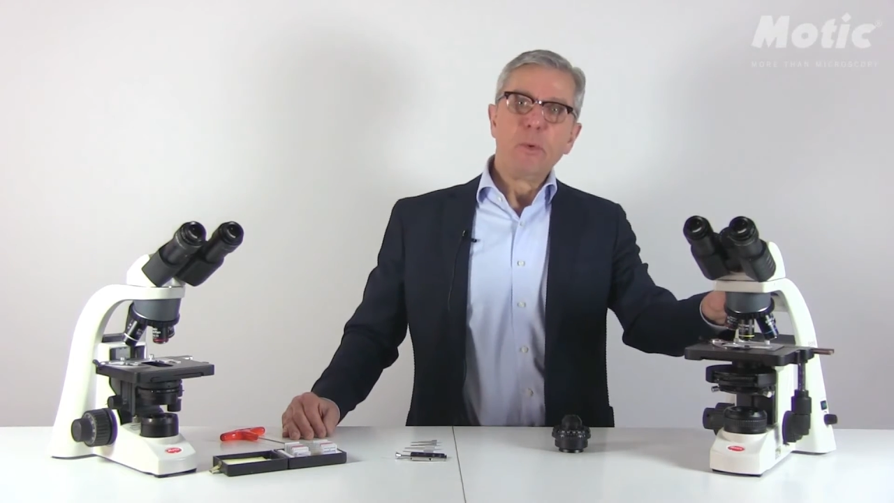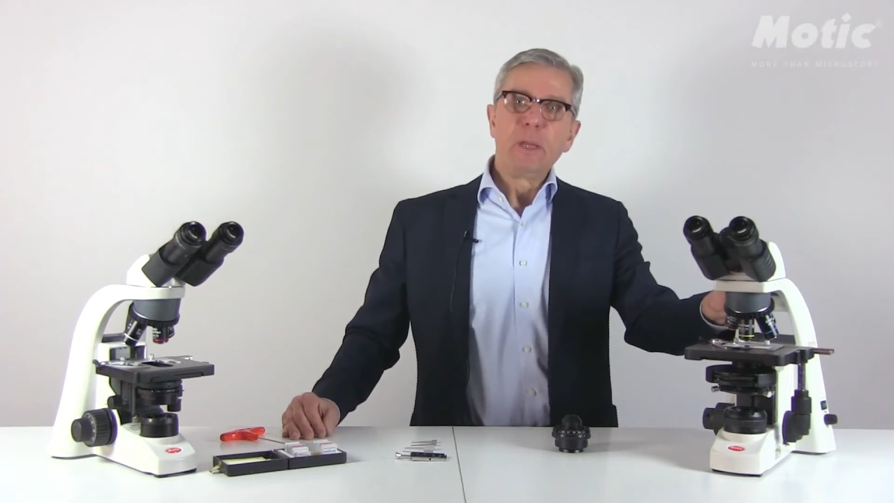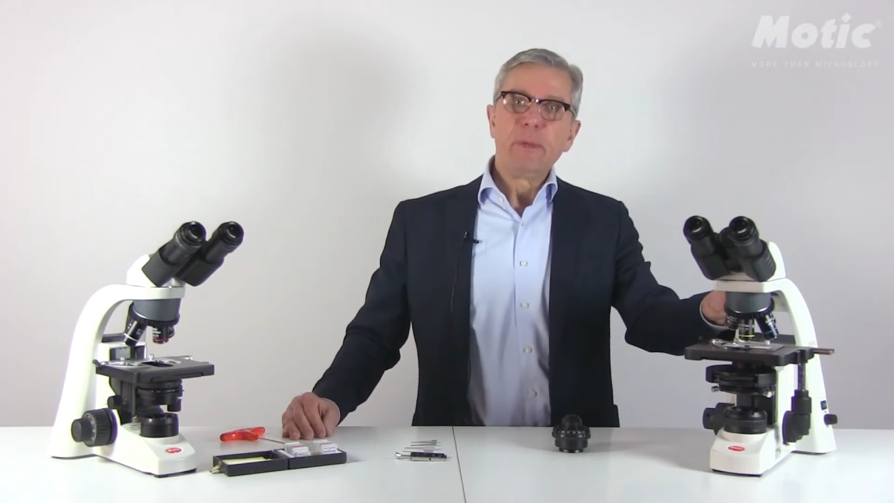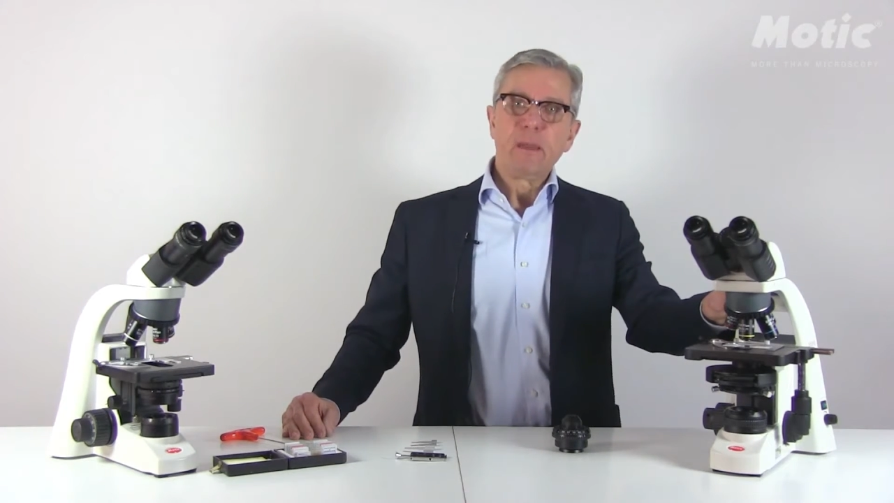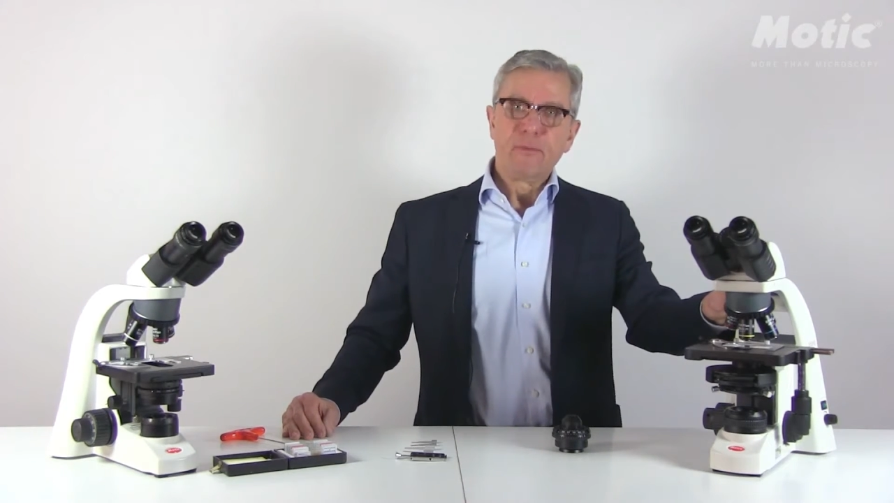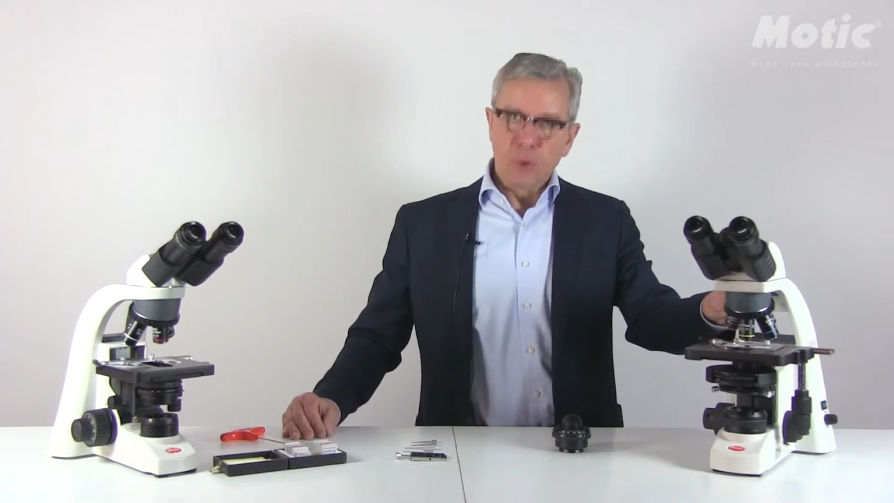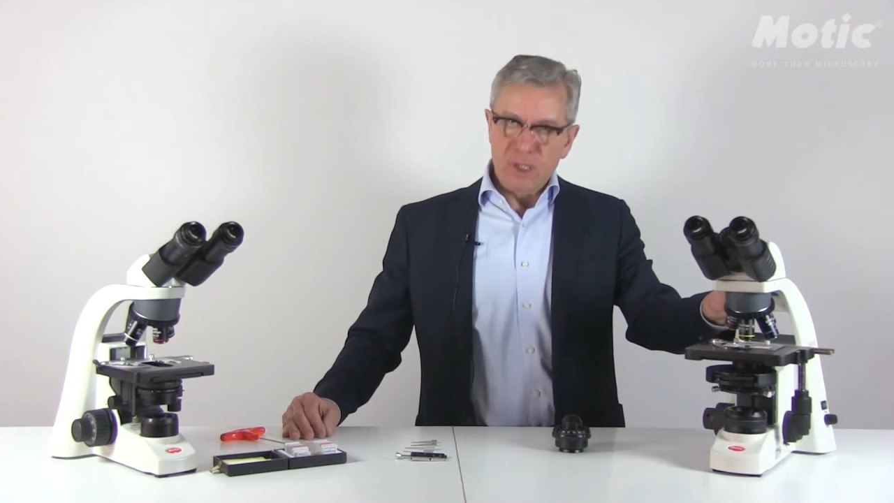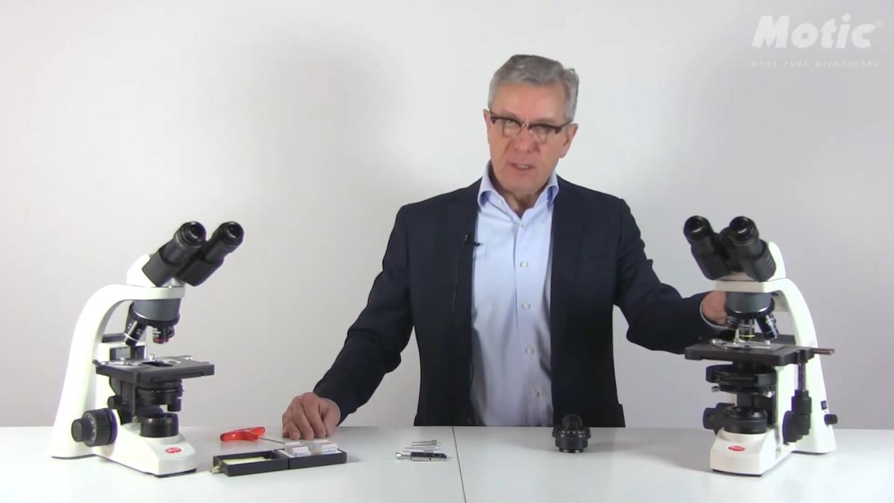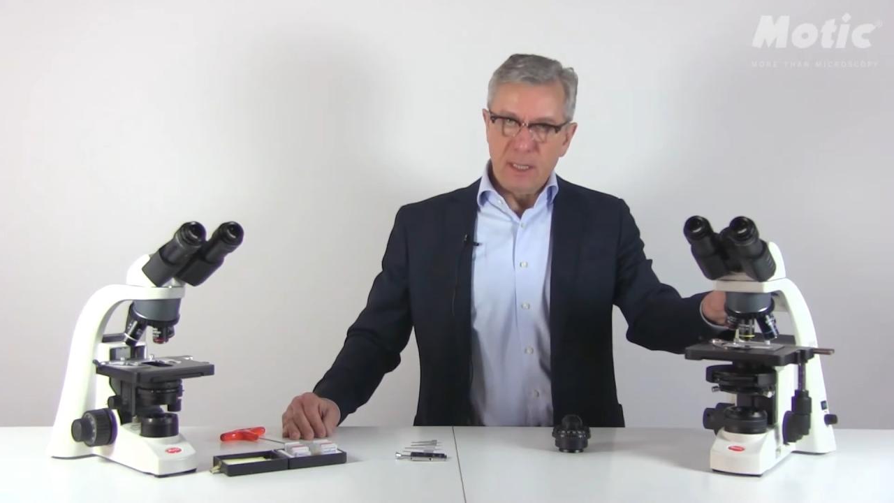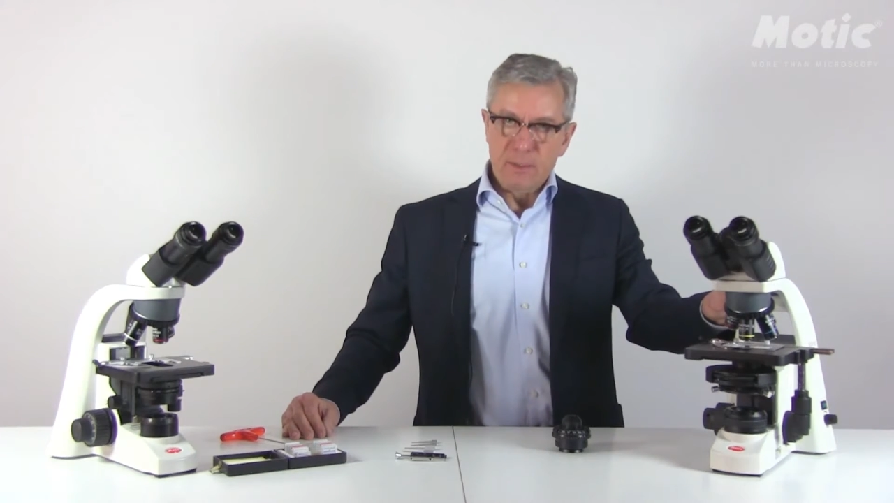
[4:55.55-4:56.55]
will be the
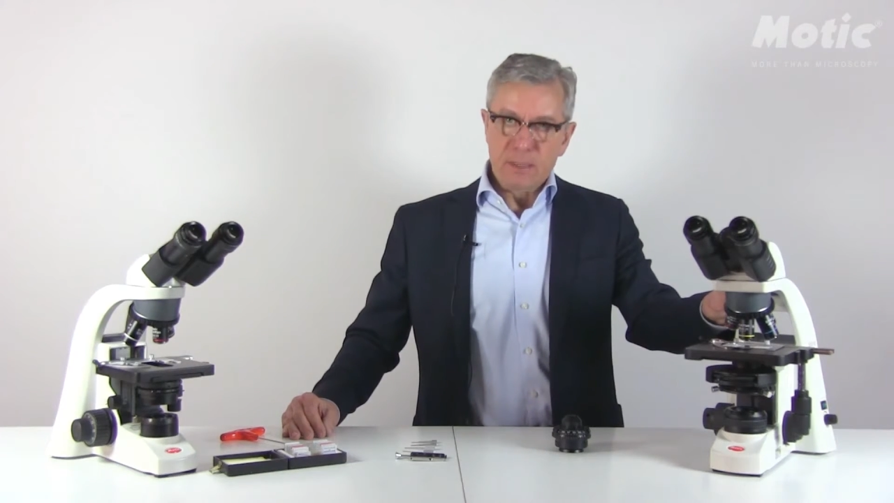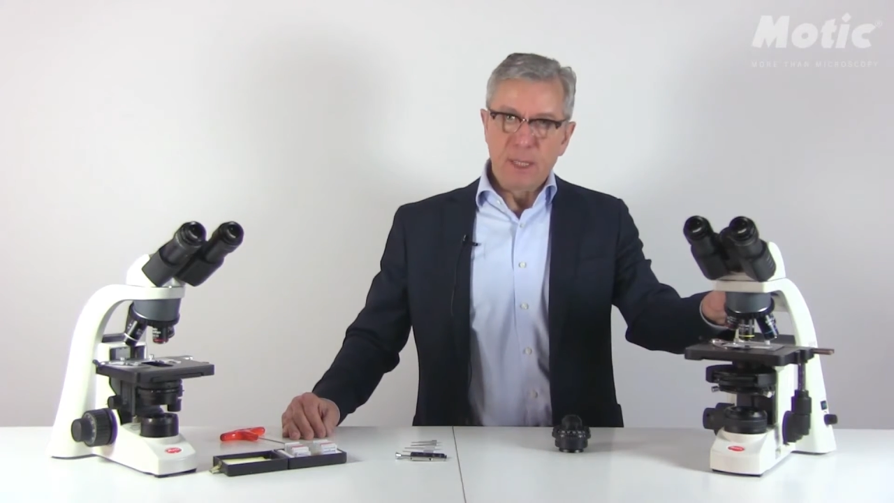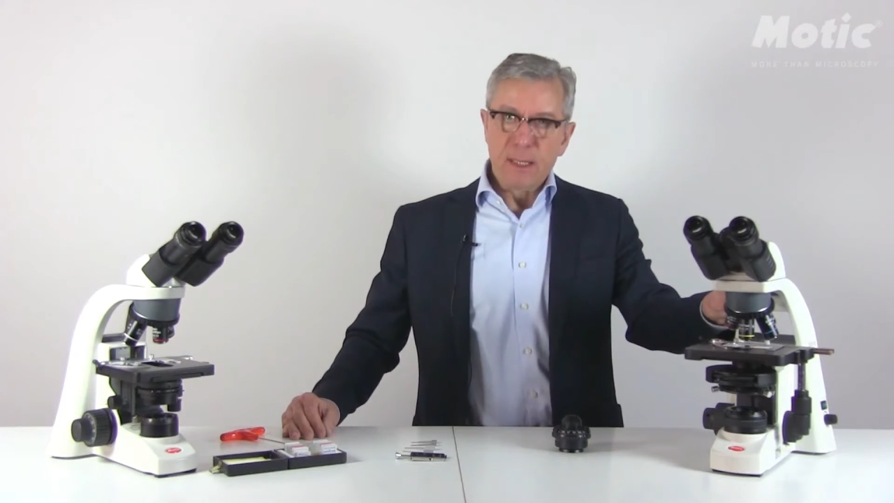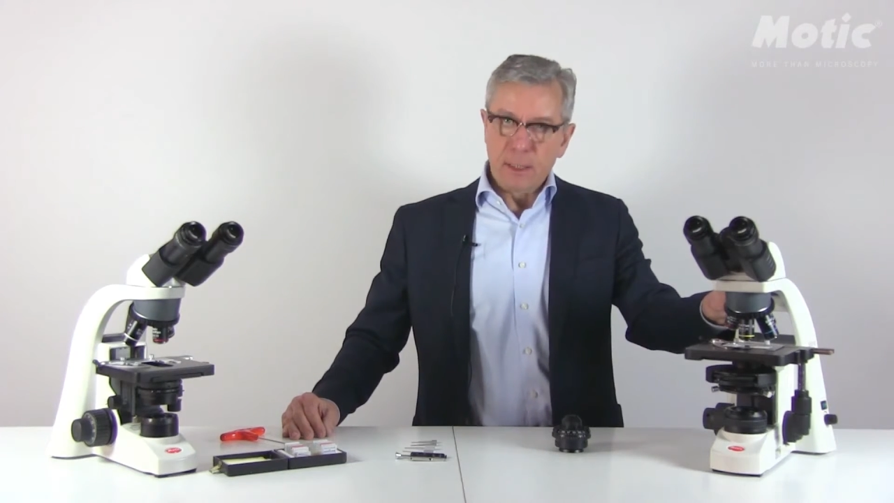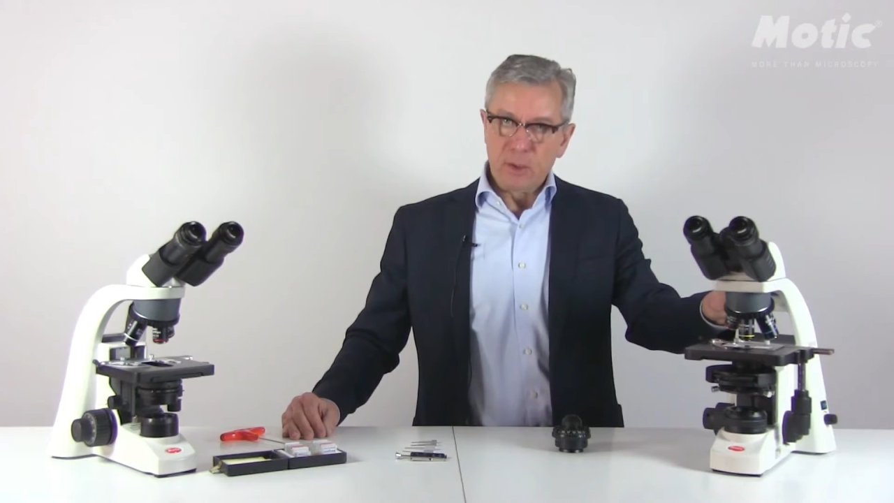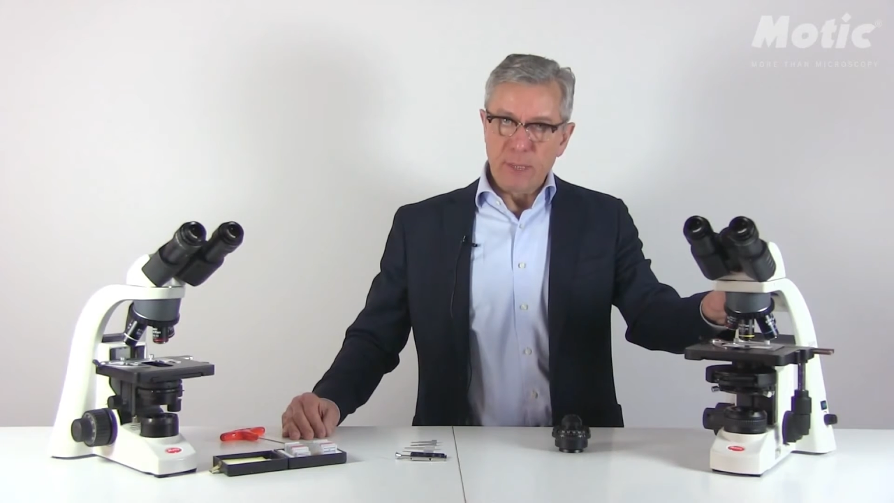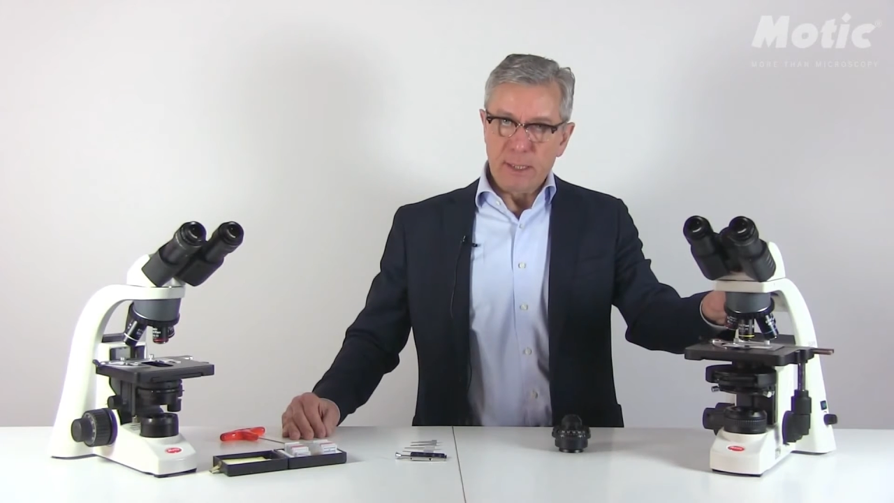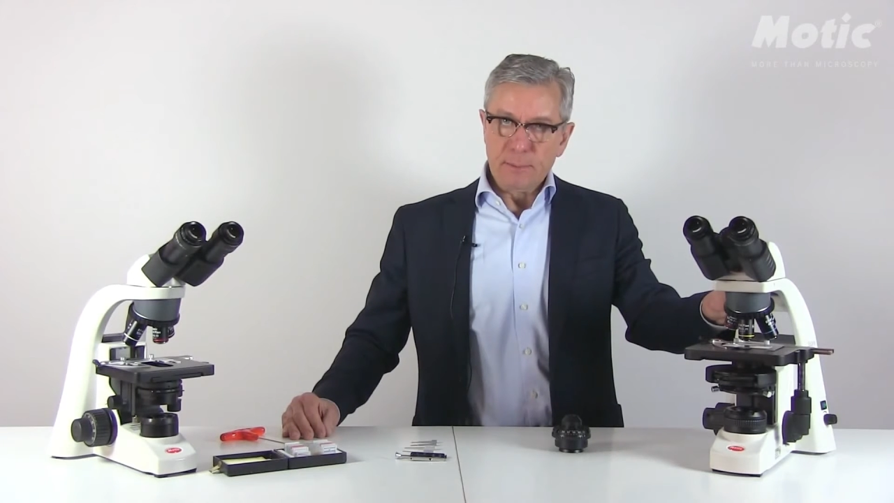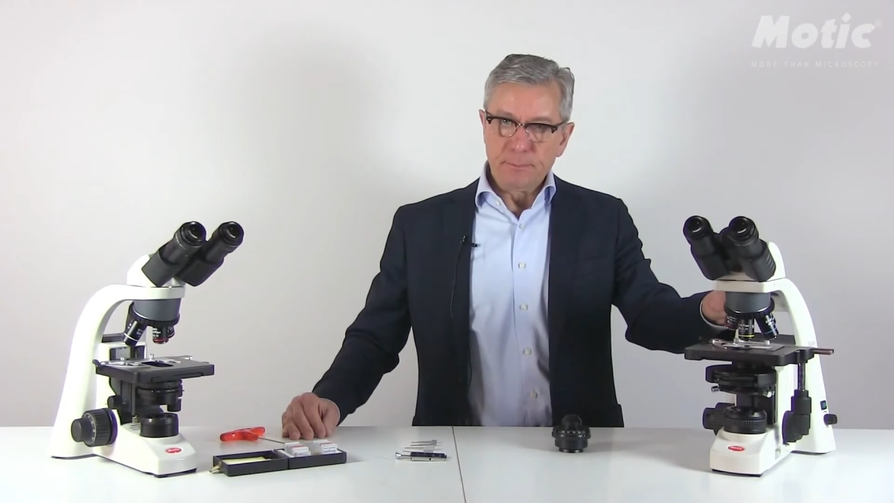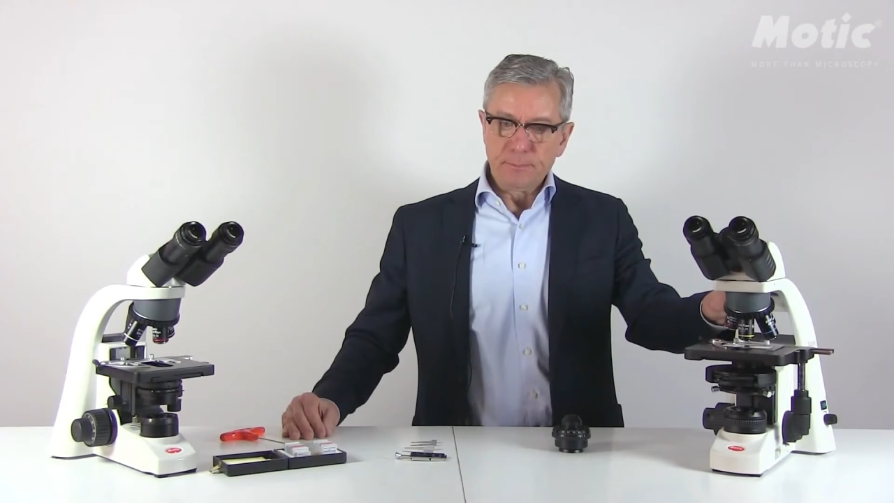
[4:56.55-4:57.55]
40 times planar chromat.